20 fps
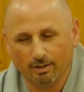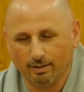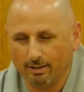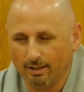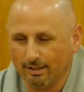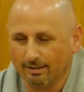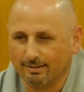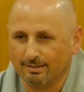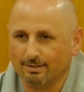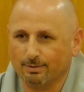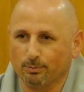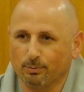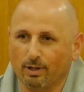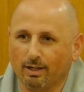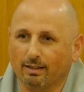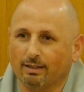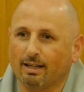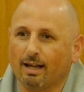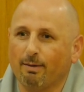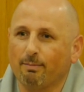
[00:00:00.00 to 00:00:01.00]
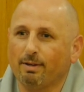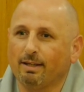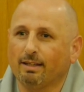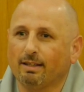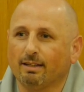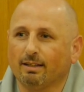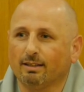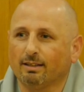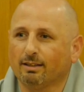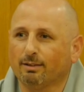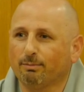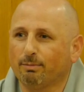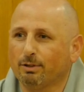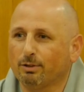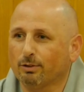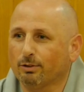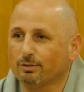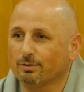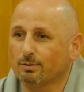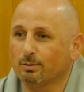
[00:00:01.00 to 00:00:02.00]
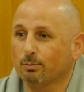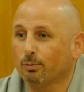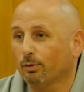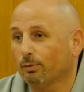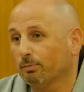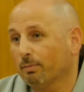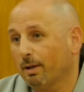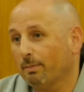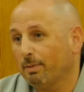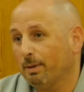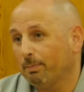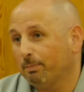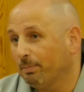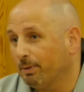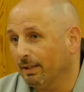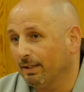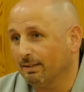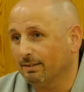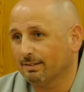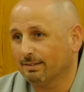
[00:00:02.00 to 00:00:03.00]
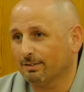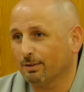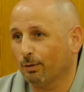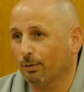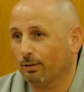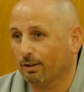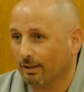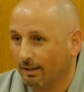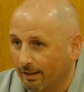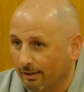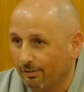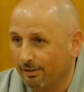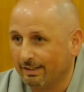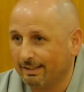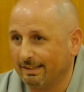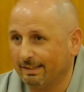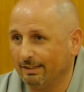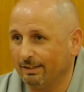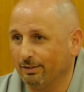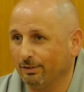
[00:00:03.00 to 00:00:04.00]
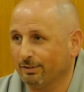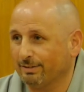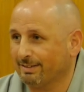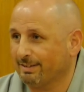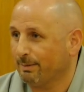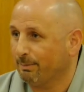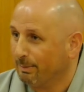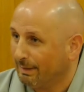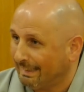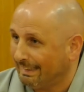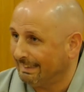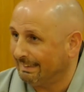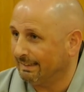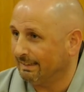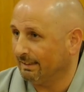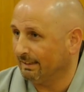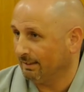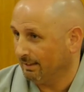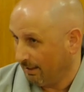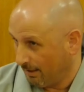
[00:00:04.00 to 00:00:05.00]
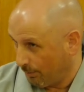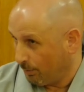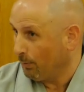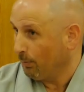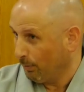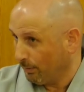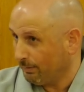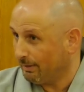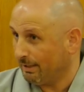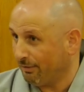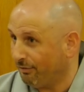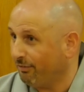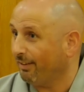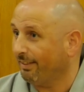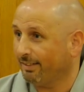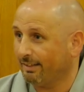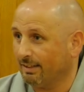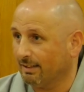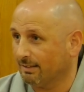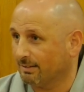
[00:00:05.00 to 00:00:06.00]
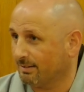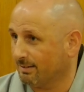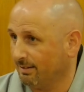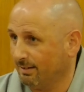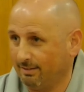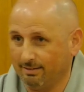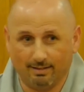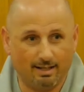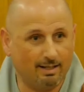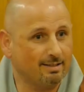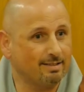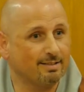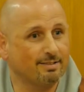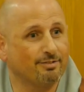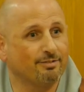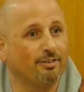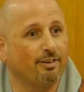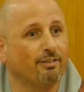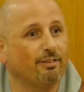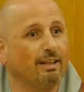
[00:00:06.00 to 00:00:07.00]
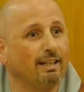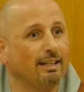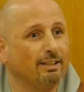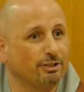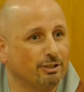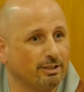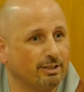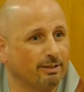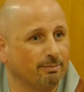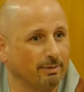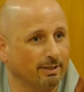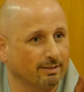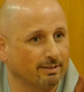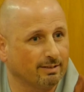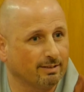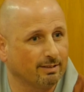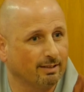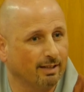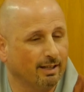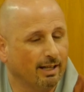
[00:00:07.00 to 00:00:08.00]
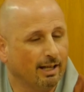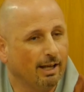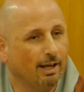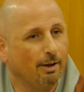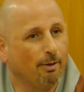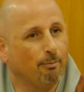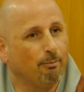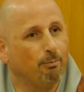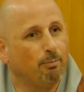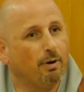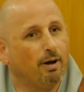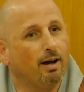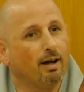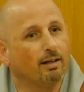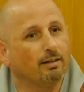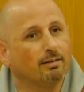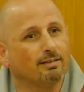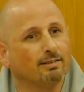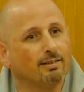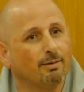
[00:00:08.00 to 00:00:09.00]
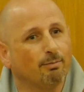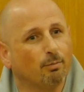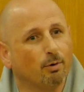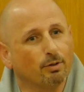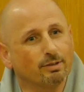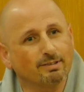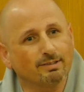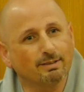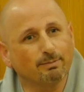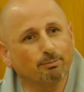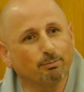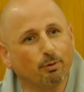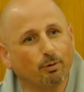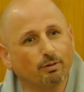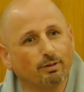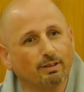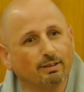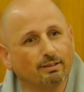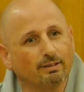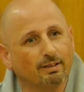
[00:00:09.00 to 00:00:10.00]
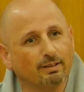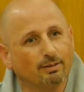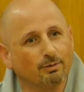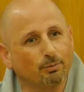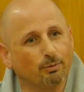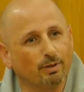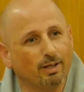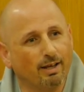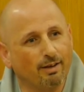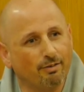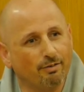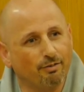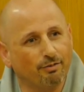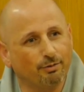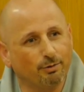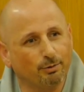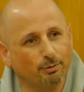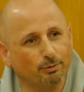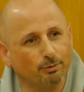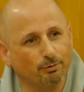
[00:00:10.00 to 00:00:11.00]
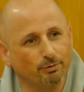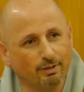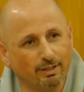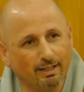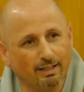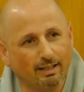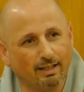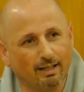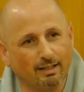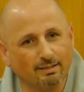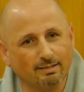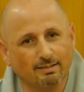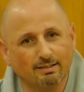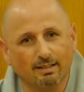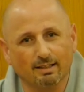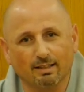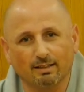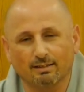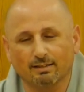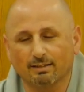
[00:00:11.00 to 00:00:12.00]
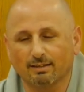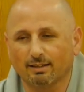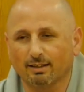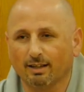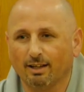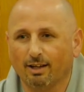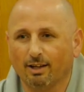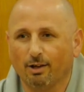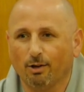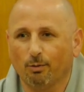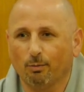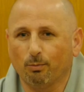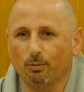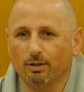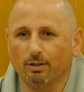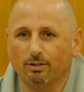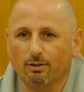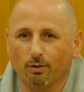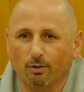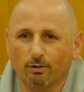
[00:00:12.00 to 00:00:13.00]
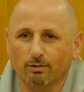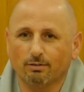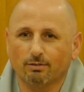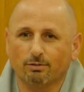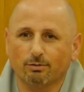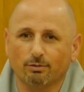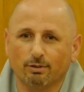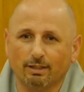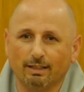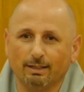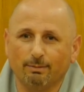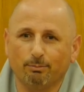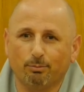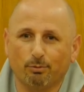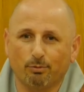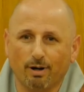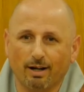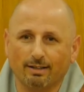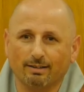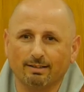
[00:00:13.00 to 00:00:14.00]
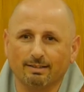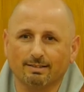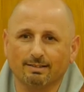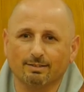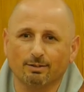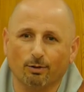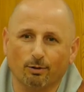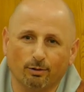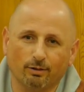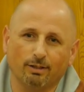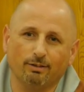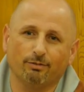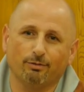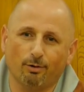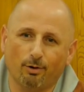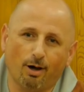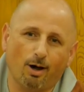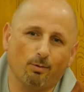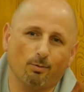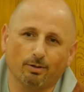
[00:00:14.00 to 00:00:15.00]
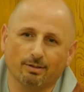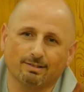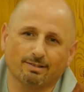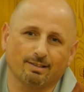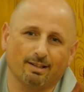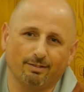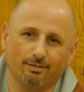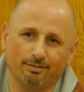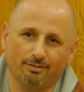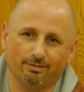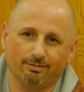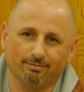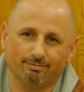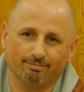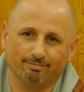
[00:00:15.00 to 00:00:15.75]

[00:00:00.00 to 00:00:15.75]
yes, we are coming here because we want maybe peace or clarity or stability. We want different things. That's very legitimate. But the most important that we have to realize that we don't really practice only for ourselves.